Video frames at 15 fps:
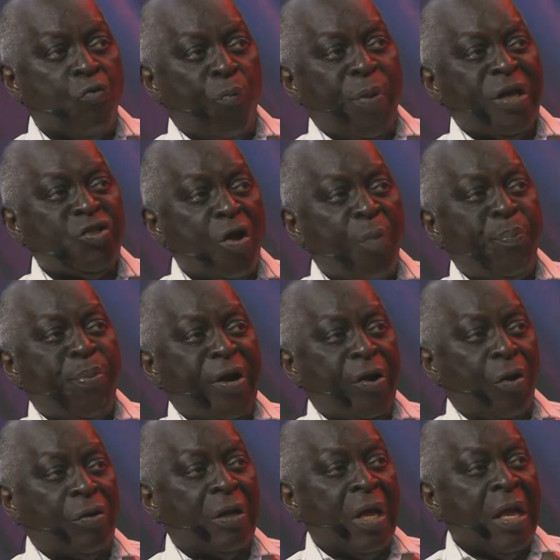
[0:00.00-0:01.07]
period.
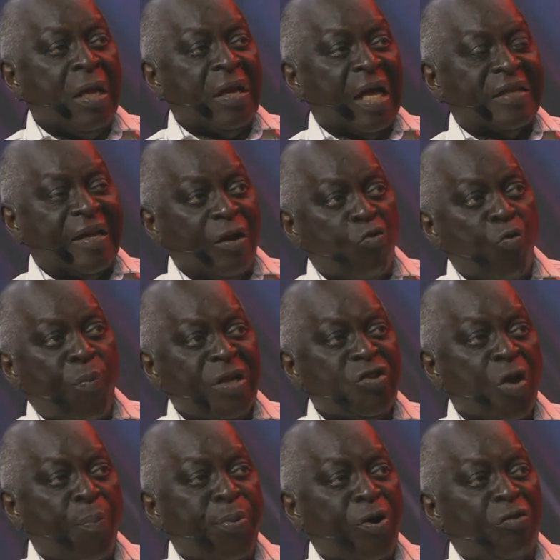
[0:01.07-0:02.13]
That's an incubation period
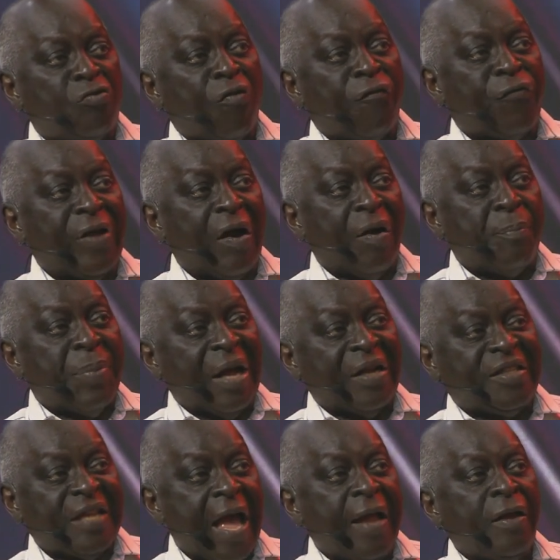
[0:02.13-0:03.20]
of about 10
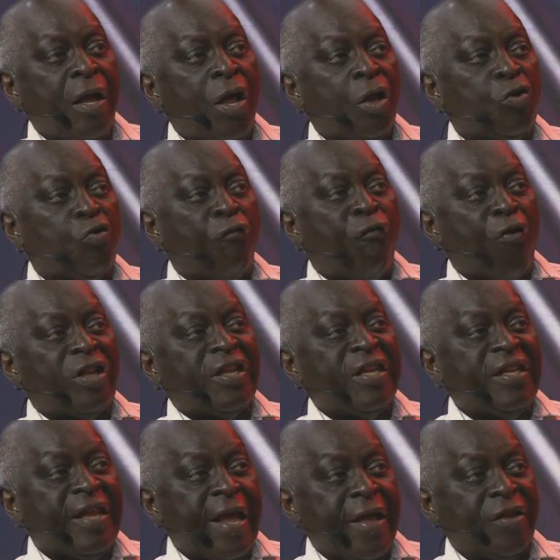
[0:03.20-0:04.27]
to 14 days.
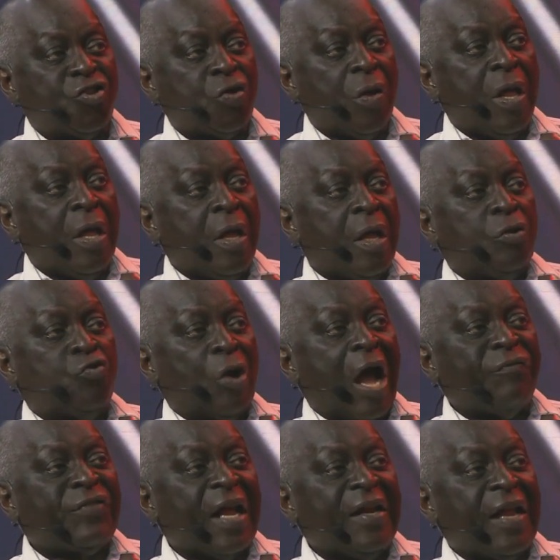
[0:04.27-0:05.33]
After
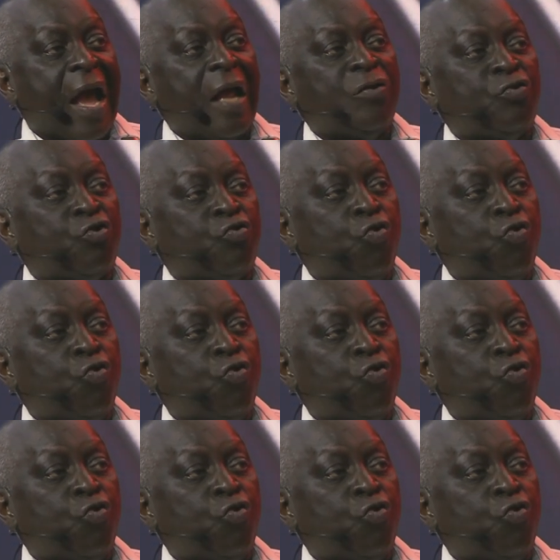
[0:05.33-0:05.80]
that, 2 to